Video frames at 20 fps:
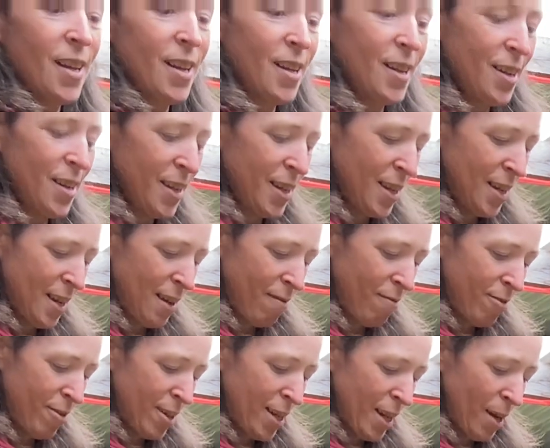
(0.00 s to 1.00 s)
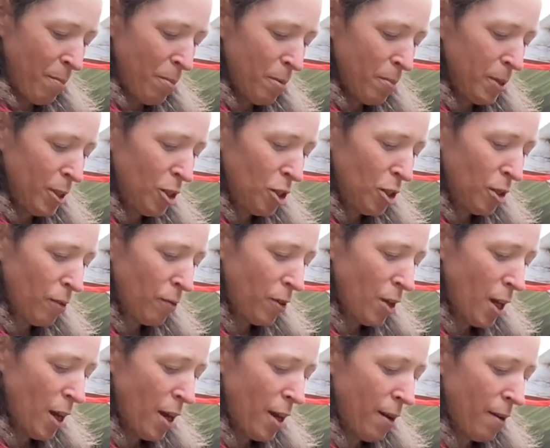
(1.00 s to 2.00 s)
every day. I probably should have
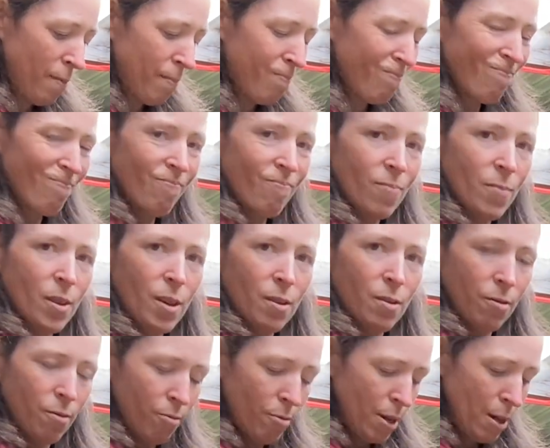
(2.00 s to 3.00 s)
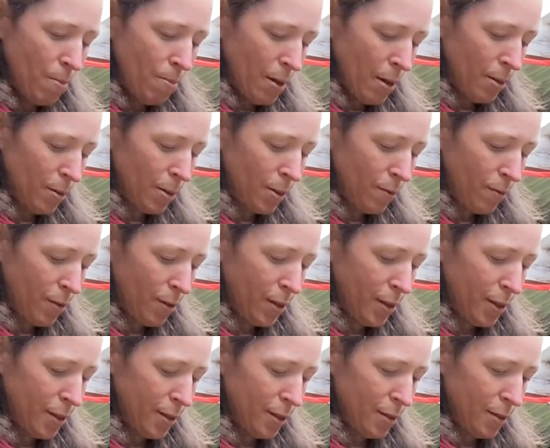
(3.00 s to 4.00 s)
cut 3 bells of
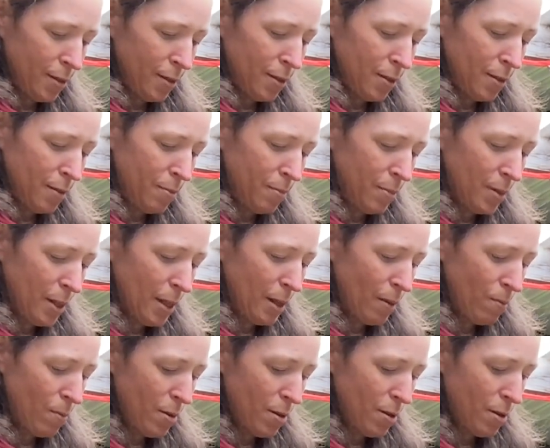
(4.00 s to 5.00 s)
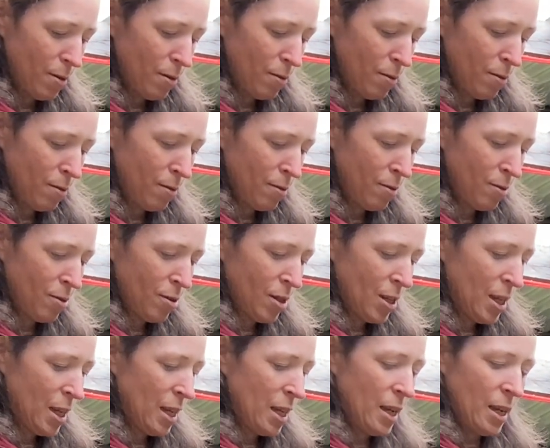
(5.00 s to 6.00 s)
iron, but they weren't.
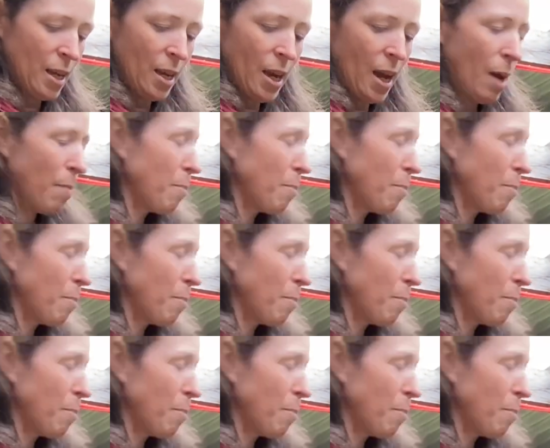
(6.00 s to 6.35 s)
I